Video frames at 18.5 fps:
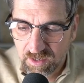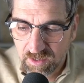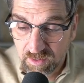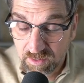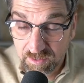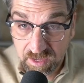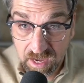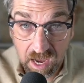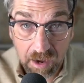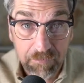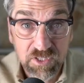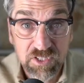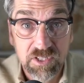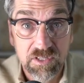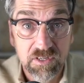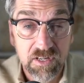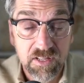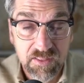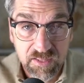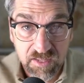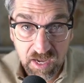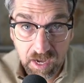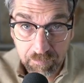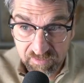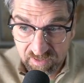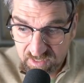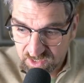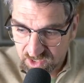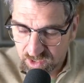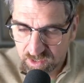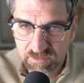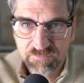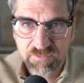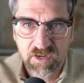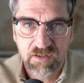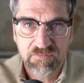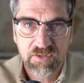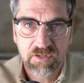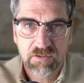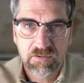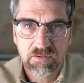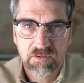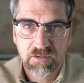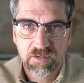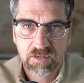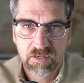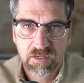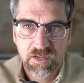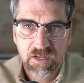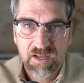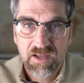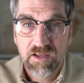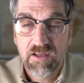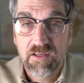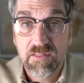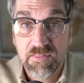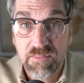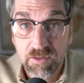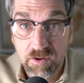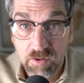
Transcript: the opportunity, the options that are in front of you, the